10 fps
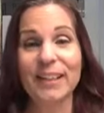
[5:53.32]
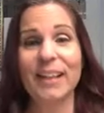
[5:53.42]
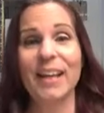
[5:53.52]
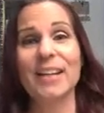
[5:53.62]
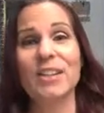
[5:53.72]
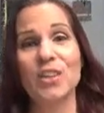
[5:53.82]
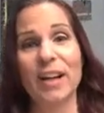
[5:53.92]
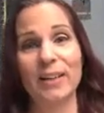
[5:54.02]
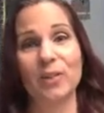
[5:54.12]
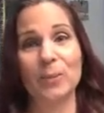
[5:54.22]
can a
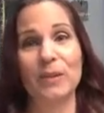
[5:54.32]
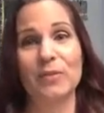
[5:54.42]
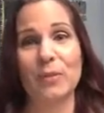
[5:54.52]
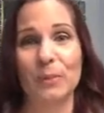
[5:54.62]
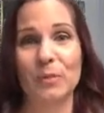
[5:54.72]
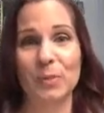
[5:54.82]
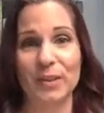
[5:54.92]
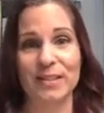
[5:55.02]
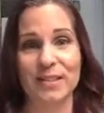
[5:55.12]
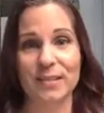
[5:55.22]
triangle be formed with,
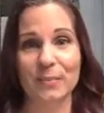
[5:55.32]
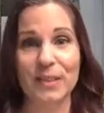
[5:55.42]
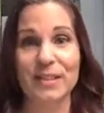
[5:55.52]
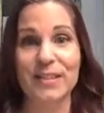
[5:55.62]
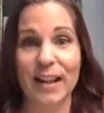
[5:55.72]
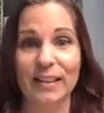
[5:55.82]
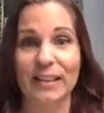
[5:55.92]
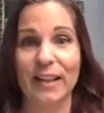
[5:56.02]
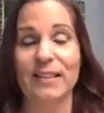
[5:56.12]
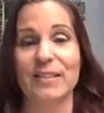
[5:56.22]
a, with side
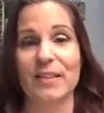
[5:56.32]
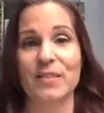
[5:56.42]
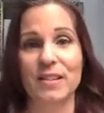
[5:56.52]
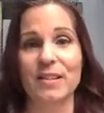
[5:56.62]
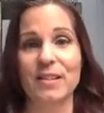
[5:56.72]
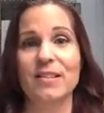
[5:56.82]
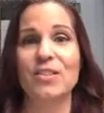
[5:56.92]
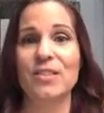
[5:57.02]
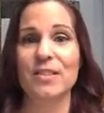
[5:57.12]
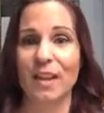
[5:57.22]
lengths of 6
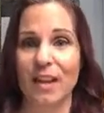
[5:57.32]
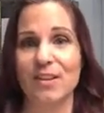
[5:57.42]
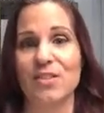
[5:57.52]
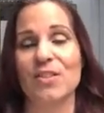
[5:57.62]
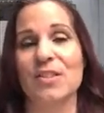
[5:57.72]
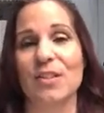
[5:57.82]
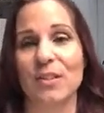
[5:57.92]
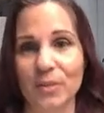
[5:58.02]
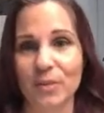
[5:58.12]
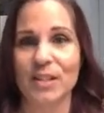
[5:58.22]
inches, 8 inches,
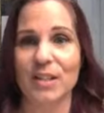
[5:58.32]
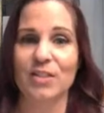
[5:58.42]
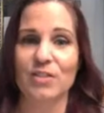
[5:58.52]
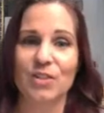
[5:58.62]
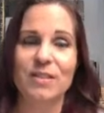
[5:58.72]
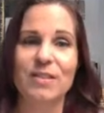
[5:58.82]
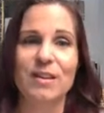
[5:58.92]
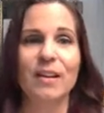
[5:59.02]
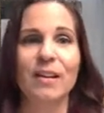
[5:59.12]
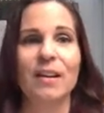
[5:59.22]
and 13 inches?
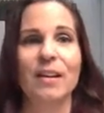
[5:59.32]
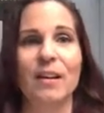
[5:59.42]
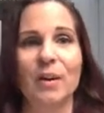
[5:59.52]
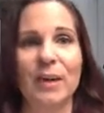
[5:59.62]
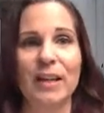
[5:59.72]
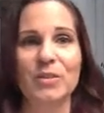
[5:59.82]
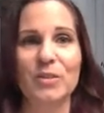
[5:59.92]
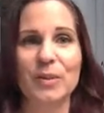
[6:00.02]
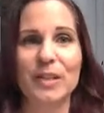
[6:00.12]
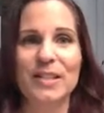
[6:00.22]
Okay,
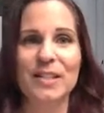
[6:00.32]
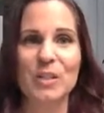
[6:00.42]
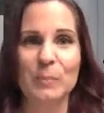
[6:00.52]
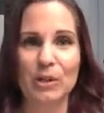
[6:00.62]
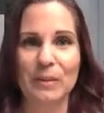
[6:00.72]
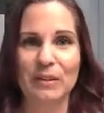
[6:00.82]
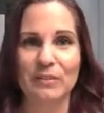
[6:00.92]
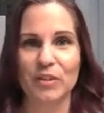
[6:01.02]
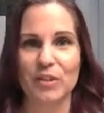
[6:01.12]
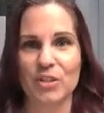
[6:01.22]
so let's experiment
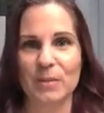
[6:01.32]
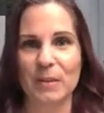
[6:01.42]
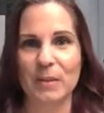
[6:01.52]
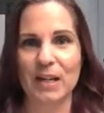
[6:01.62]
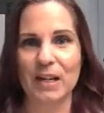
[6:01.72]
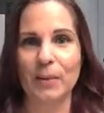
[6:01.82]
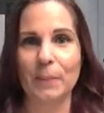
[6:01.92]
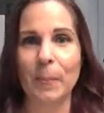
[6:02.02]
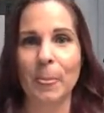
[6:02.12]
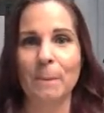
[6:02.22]
for just a minute here.
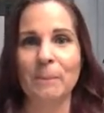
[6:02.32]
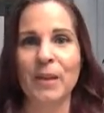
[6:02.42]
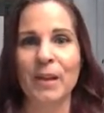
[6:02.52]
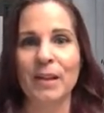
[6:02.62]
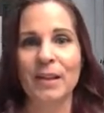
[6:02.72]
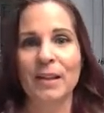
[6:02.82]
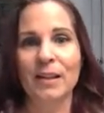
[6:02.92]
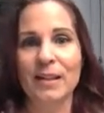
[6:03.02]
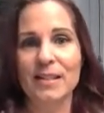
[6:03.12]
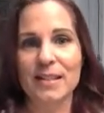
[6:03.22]

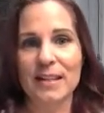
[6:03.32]
Let's say